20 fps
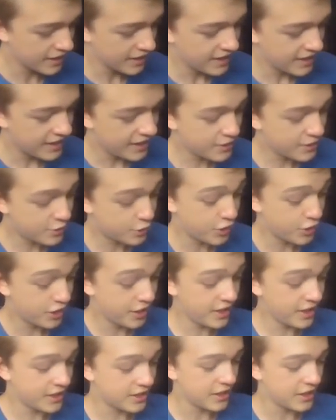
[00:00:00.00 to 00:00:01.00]
Yes, she
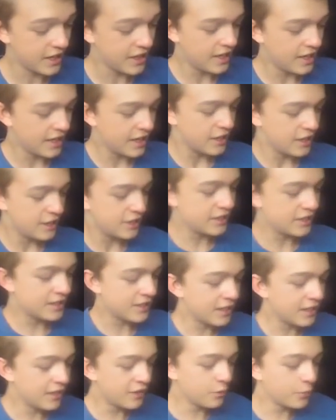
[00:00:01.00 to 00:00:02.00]
is. She's a
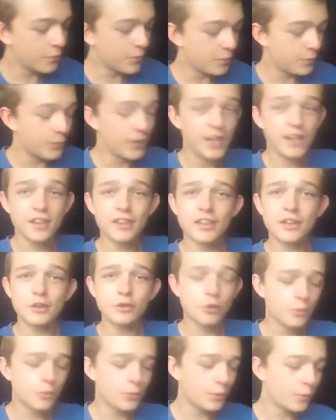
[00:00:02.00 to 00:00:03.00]
little bit bigger than
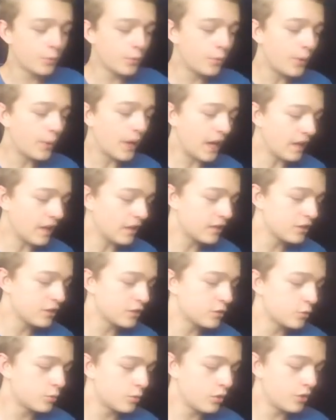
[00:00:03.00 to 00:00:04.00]
normal ball
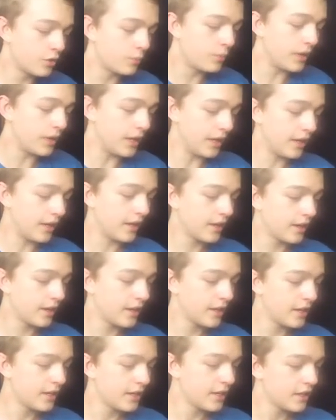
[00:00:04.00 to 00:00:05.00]
pythons would be.
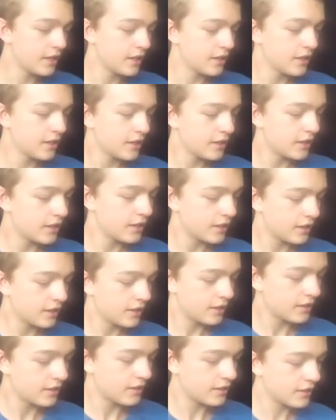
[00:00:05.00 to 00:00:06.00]

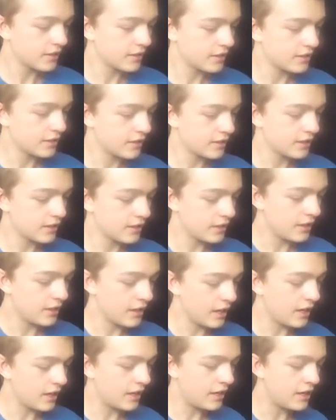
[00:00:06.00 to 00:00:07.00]
Yeah.
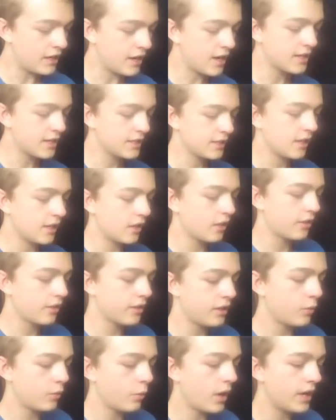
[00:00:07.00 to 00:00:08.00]
And a nice
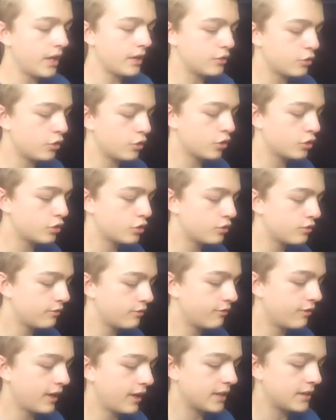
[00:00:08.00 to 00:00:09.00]
healthy weight, not too
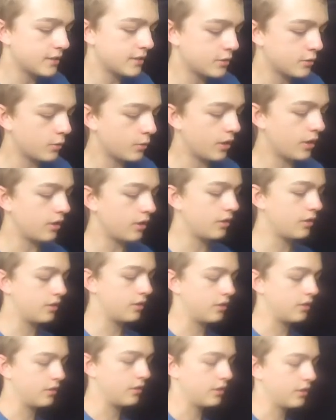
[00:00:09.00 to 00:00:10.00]
fat as well.
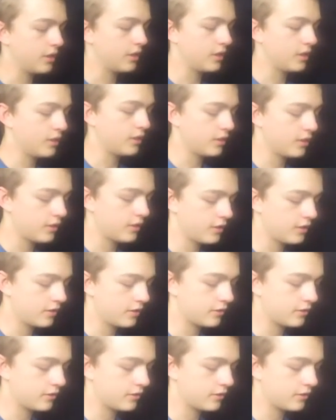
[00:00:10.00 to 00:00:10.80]
Wow.